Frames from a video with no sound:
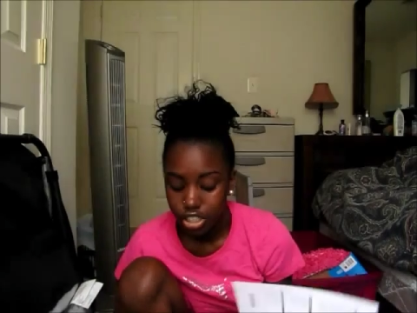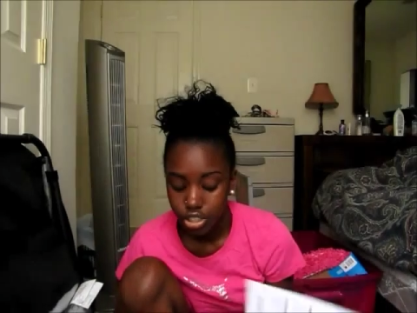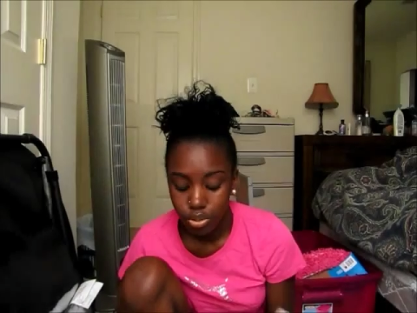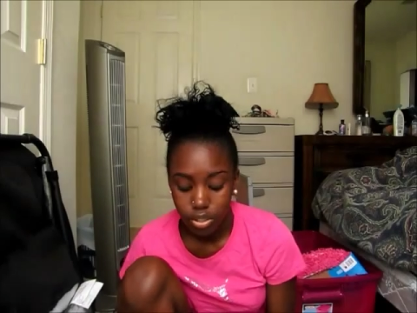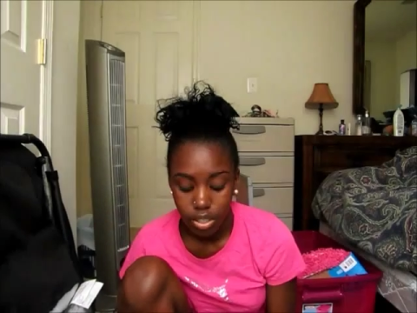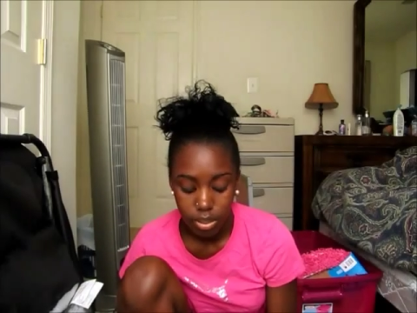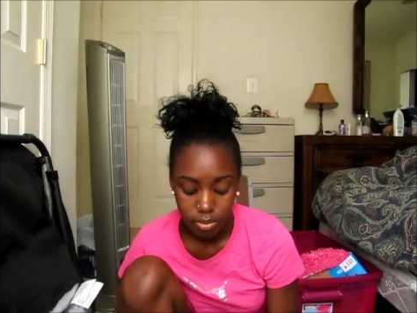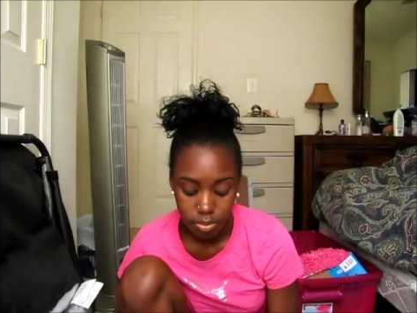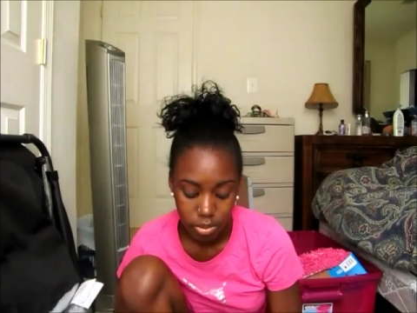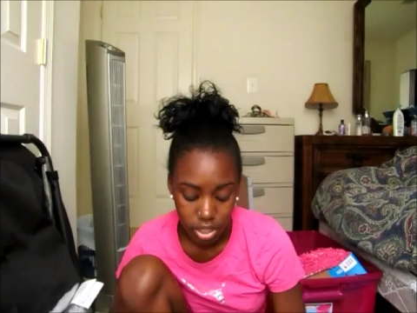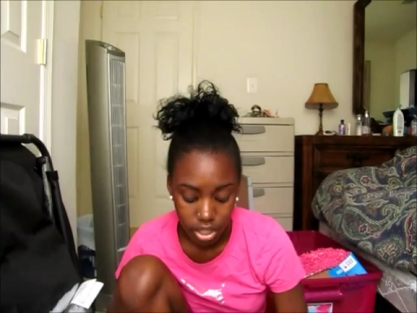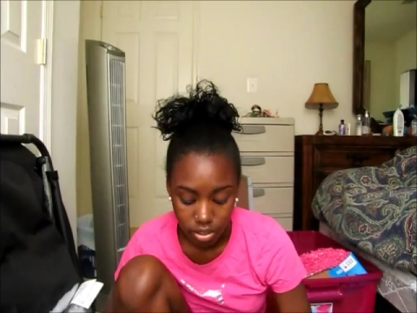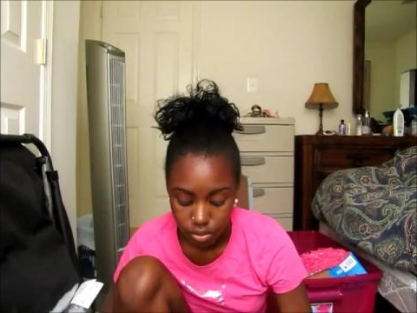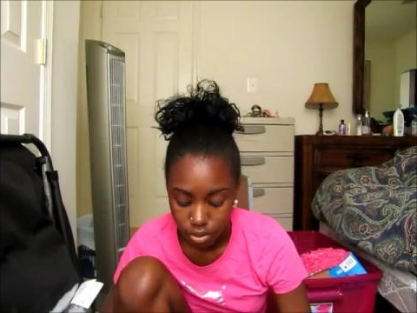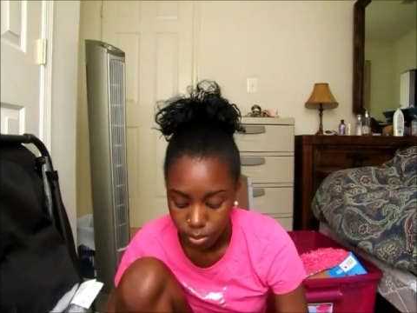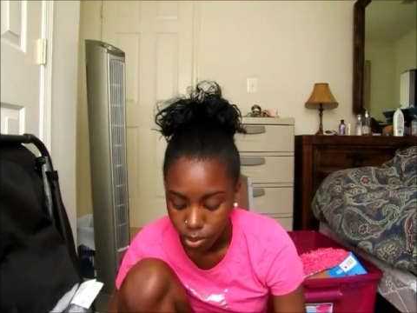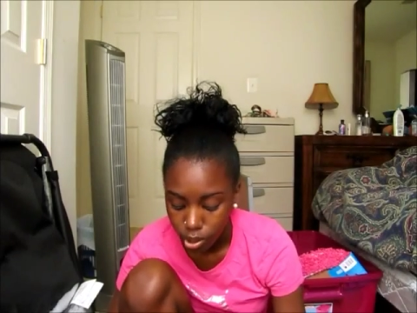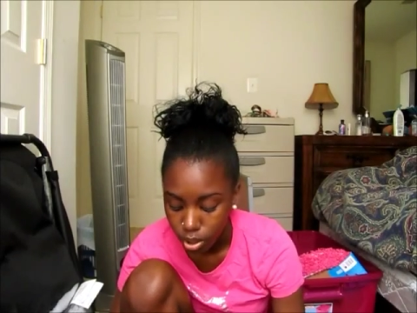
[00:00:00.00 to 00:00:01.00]

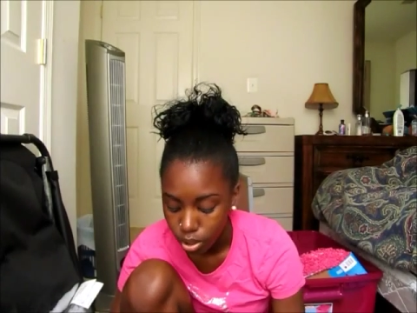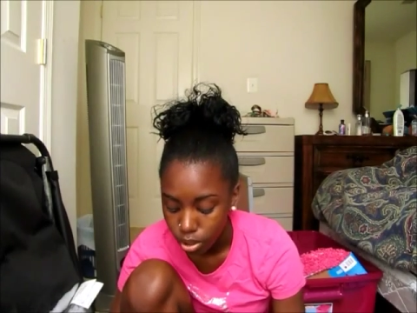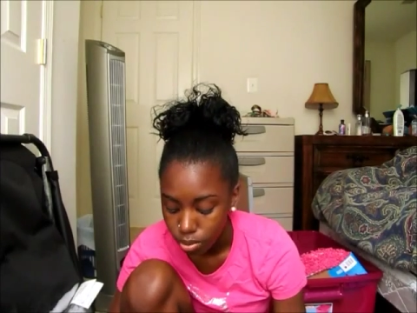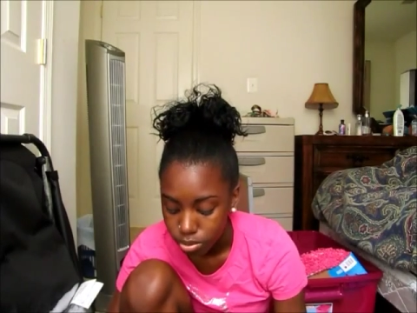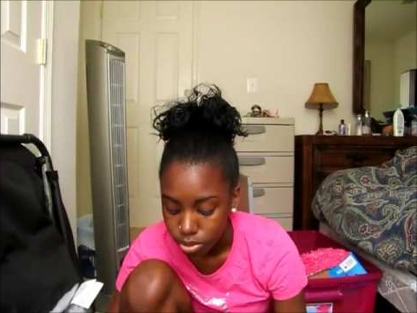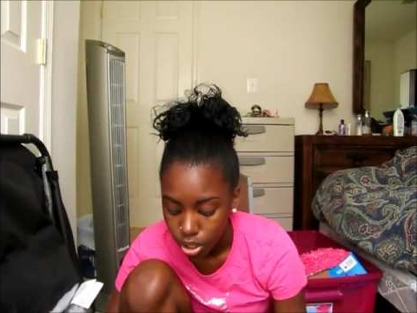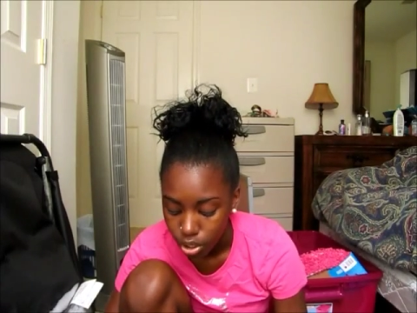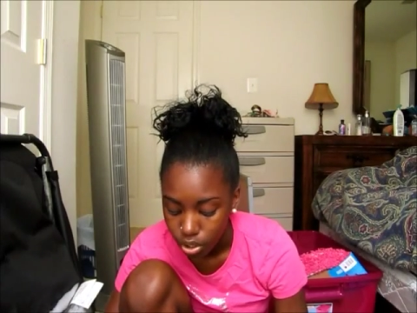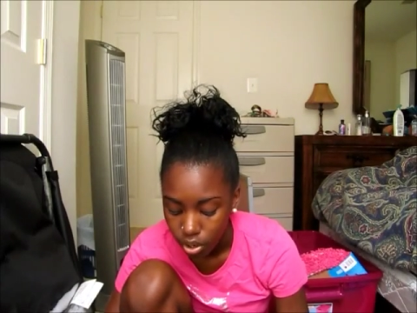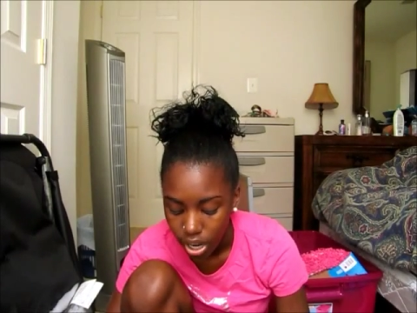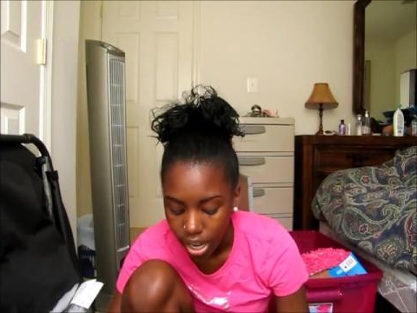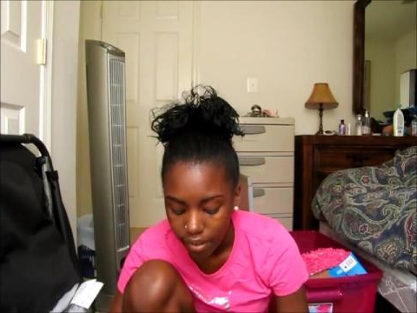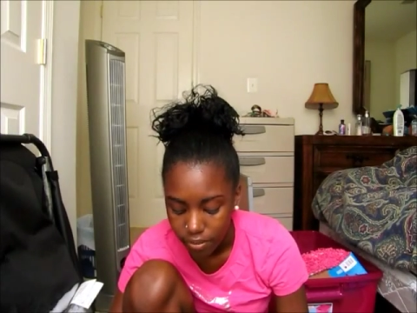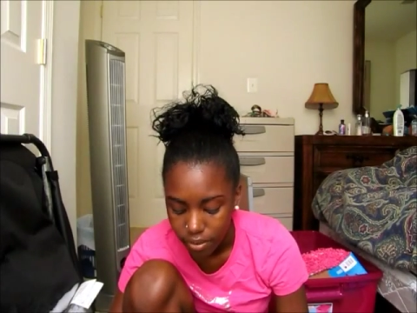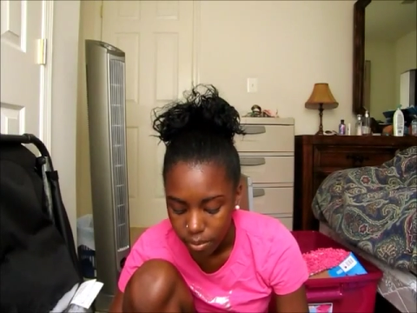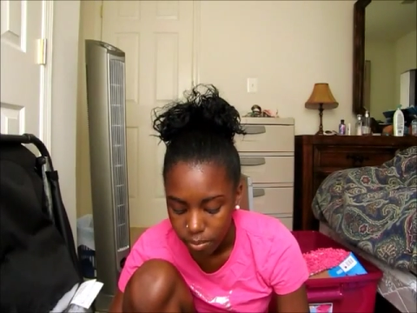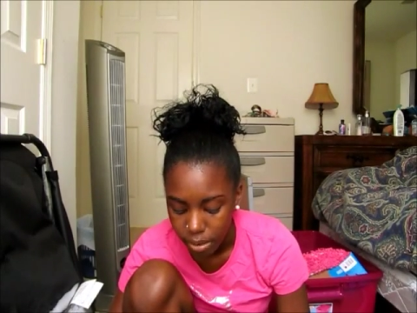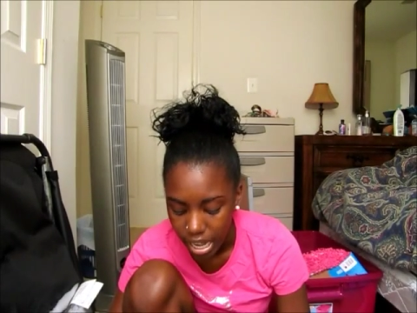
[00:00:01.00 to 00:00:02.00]
home, so you don't
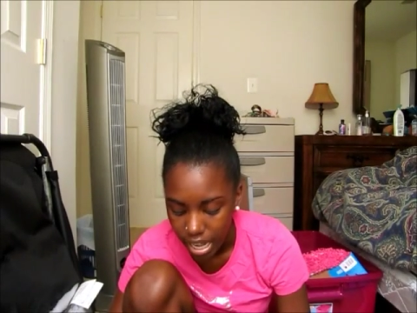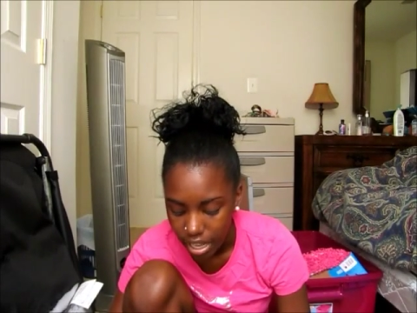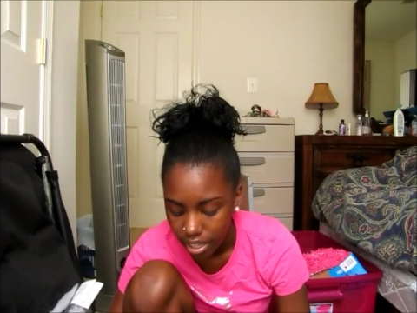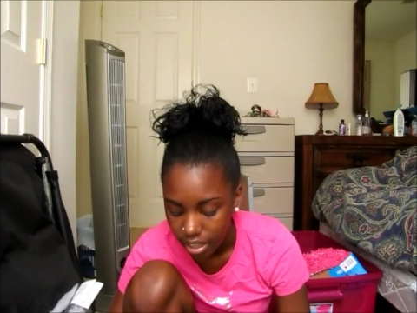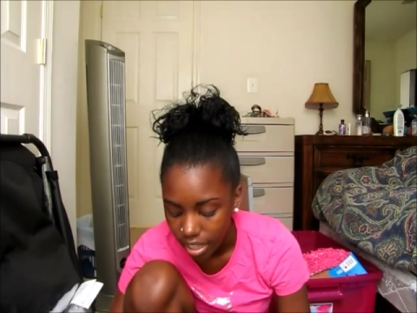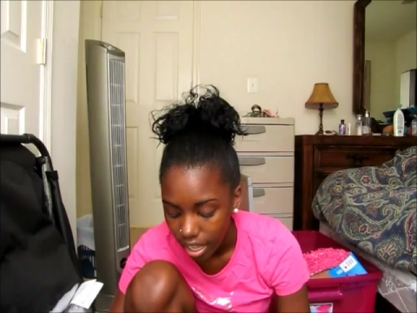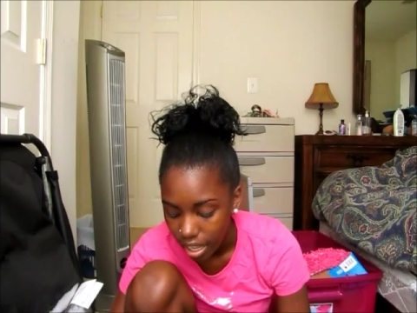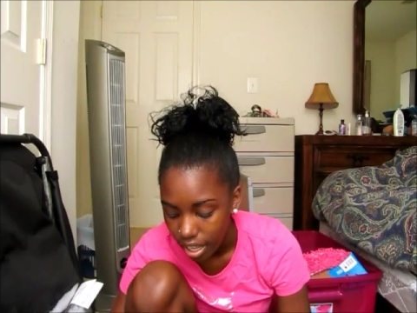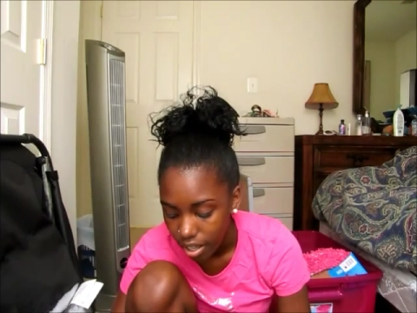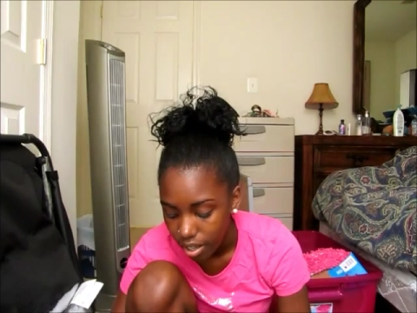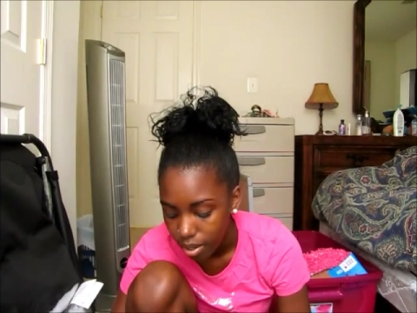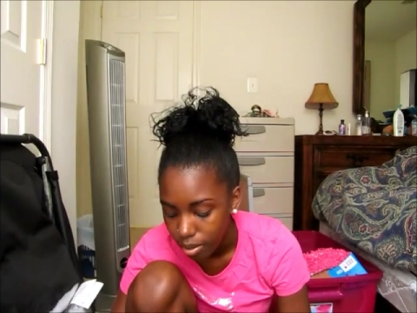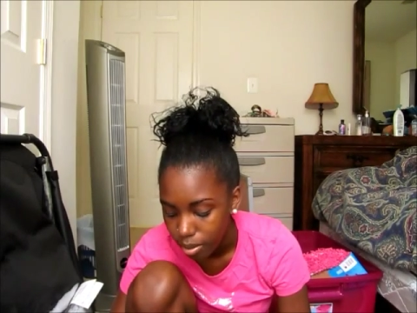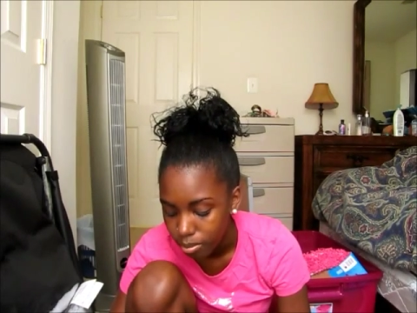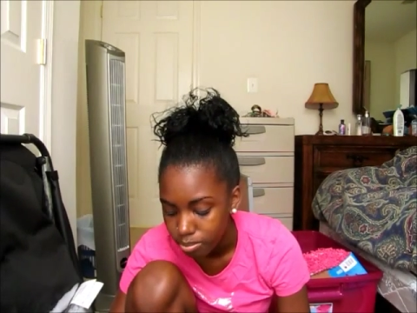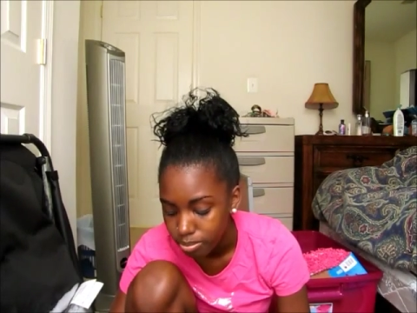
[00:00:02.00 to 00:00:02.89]
have to buy a lot.